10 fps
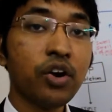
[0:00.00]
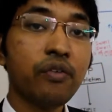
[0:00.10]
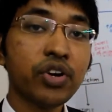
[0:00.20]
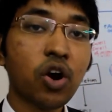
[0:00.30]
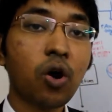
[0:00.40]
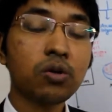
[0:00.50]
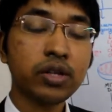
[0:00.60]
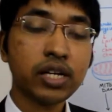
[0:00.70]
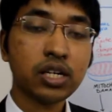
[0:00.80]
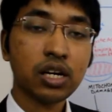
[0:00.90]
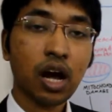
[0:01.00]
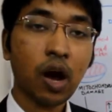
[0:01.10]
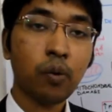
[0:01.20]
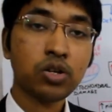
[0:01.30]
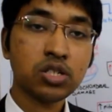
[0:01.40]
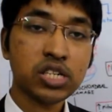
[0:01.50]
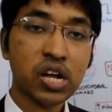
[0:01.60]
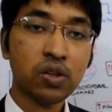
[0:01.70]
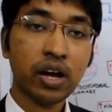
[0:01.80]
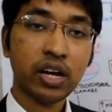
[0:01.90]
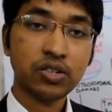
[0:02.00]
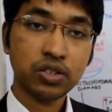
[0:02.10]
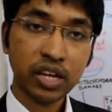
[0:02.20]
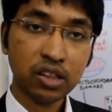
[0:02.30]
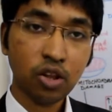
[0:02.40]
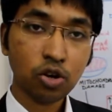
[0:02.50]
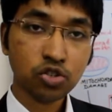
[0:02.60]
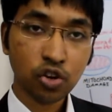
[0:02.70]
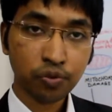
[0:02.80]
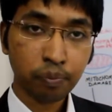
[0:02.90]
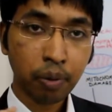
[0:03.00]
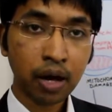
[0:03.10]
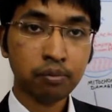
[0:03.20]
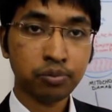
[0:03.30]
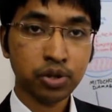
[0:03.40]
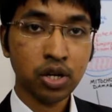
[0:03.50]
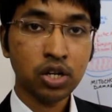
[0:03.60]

Recall that our cell has a lot of pump